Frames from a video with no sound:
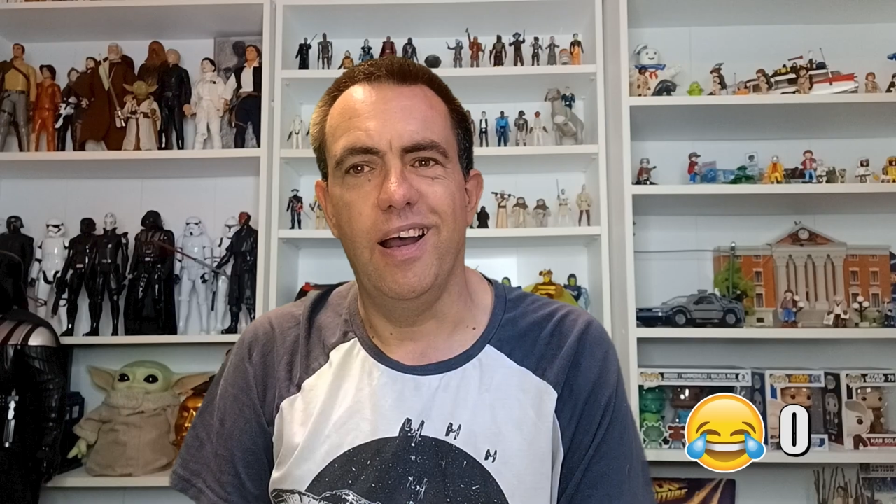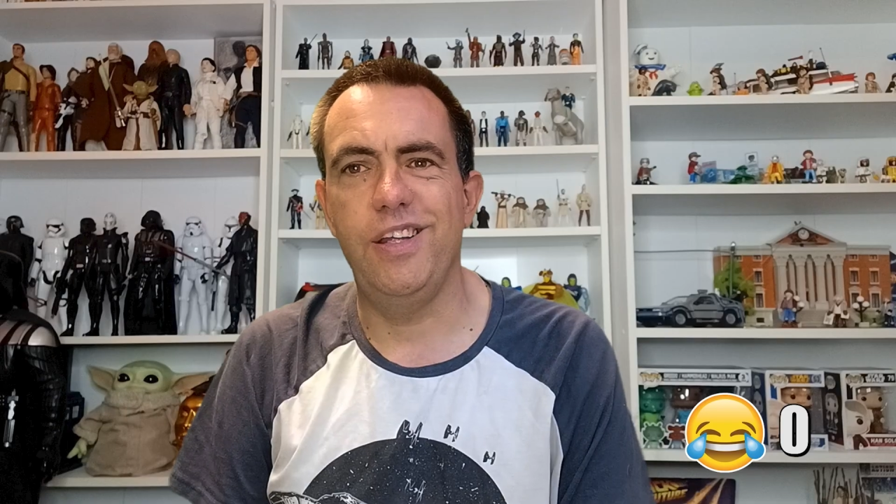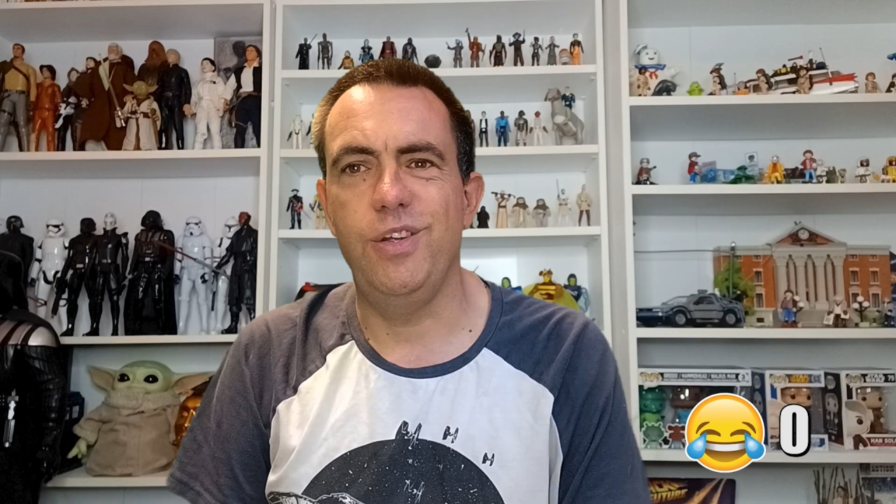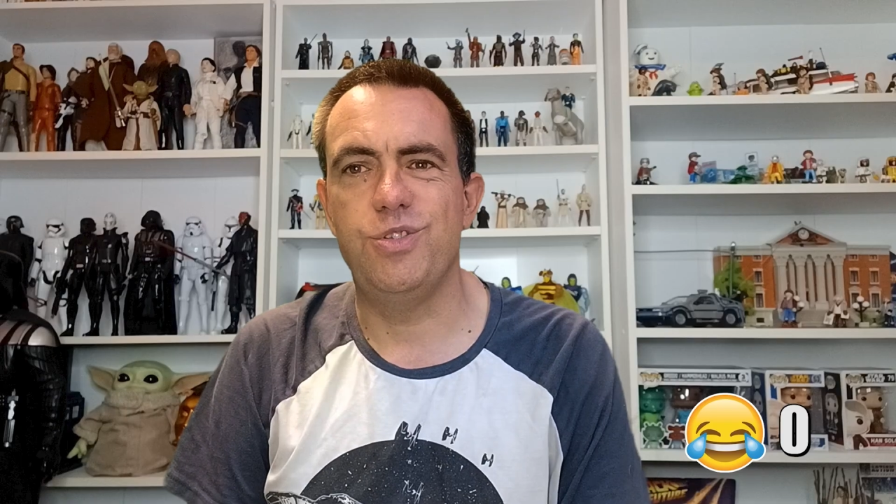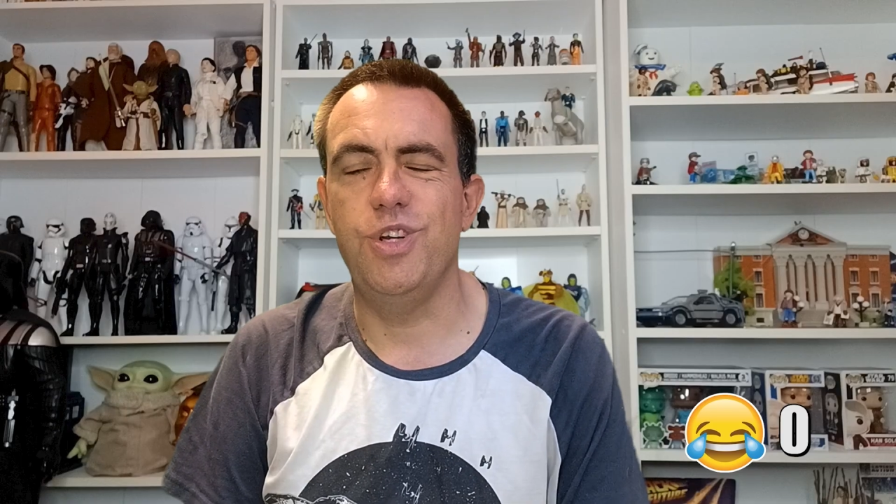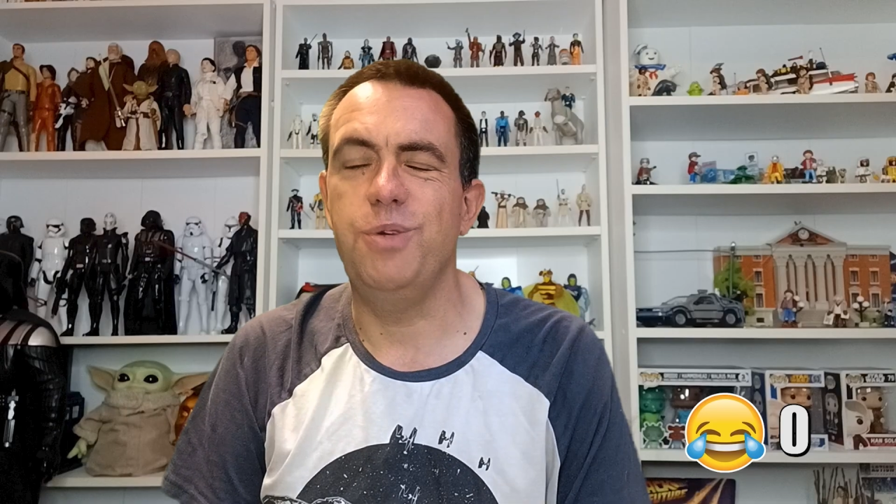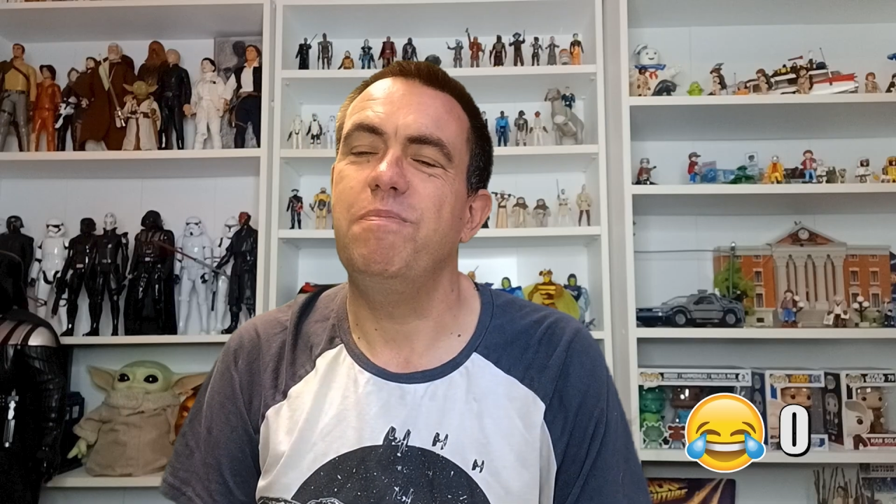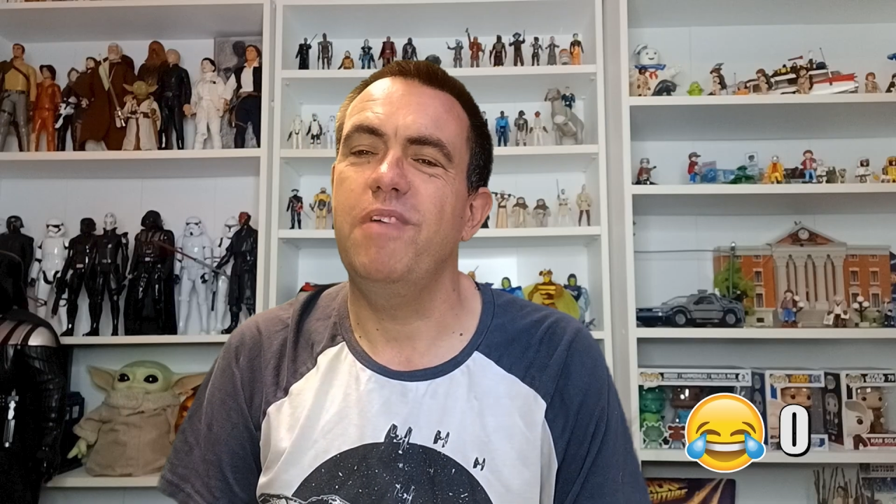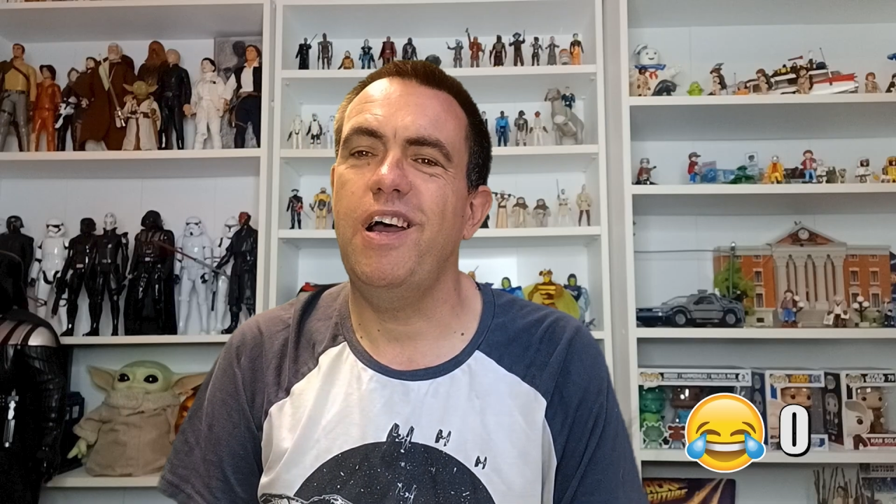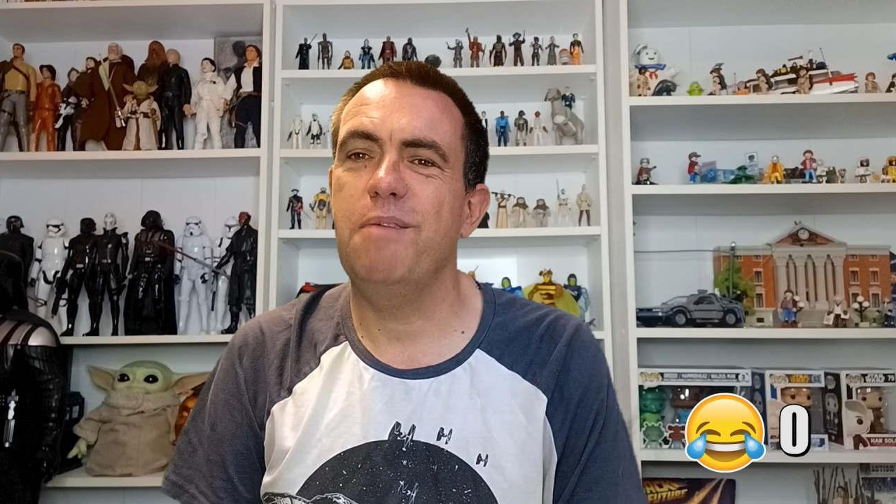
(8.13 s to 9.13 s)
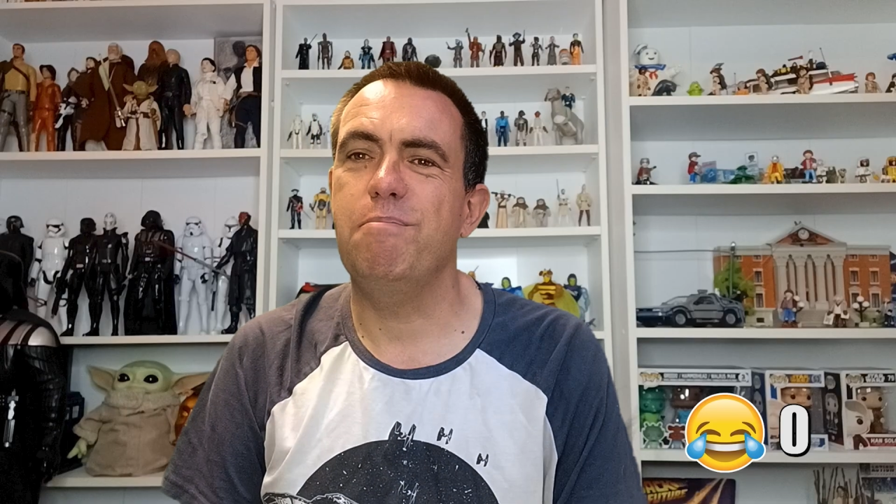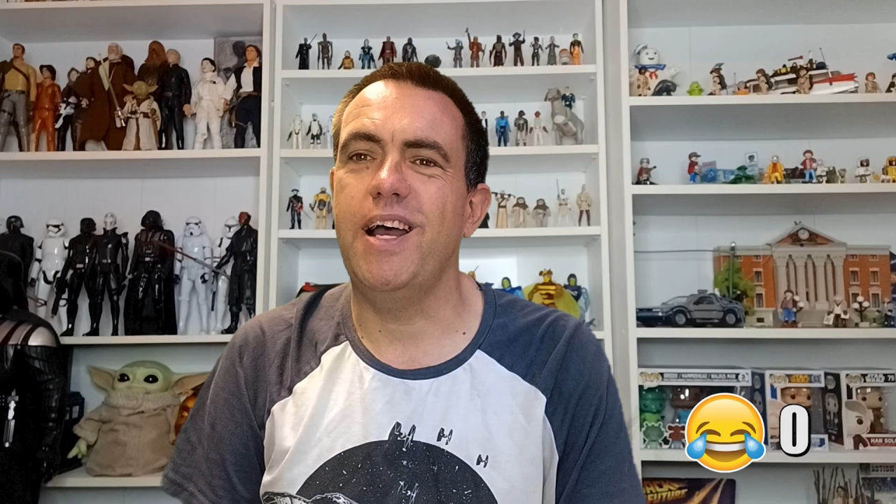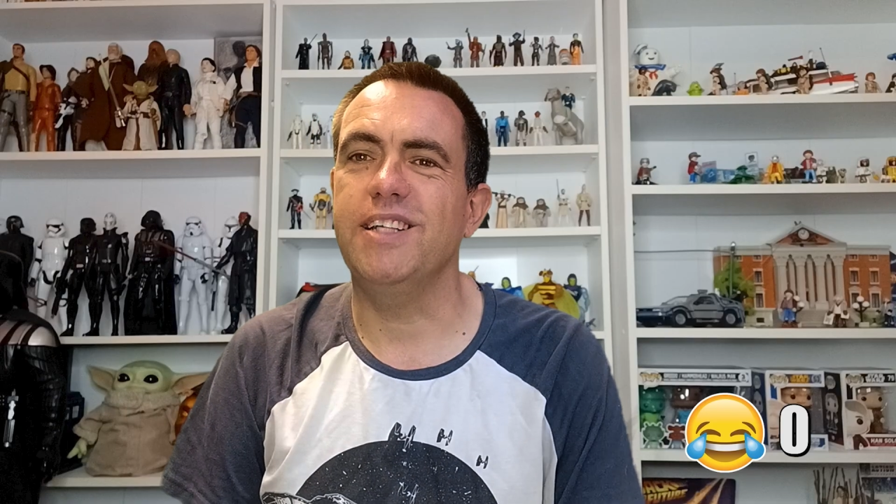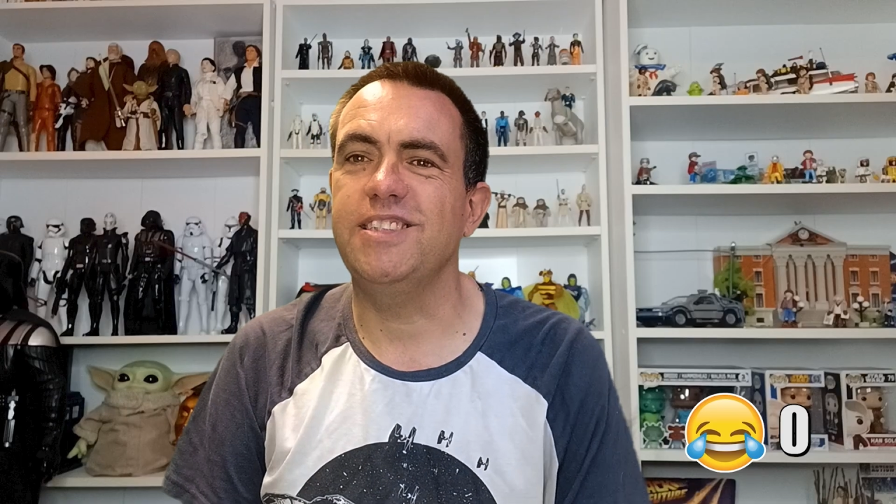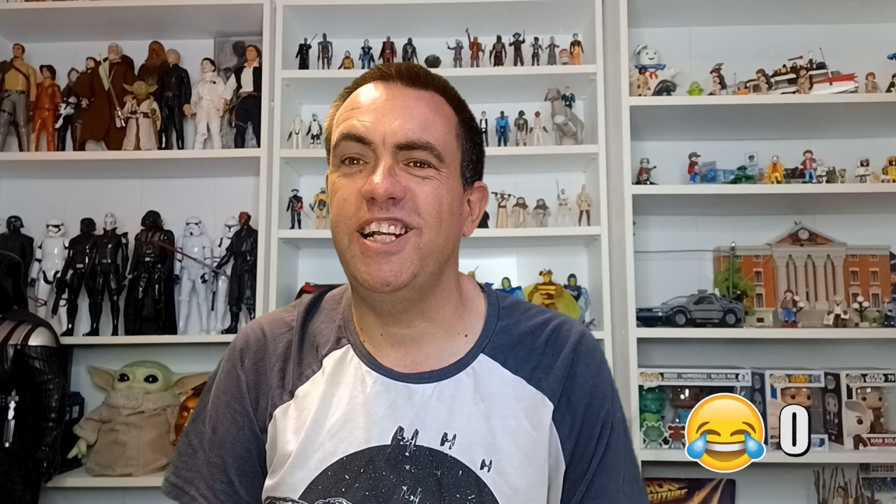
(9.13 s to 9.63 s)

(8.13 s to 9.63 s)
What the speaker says: Hi YouTube, I'm Matt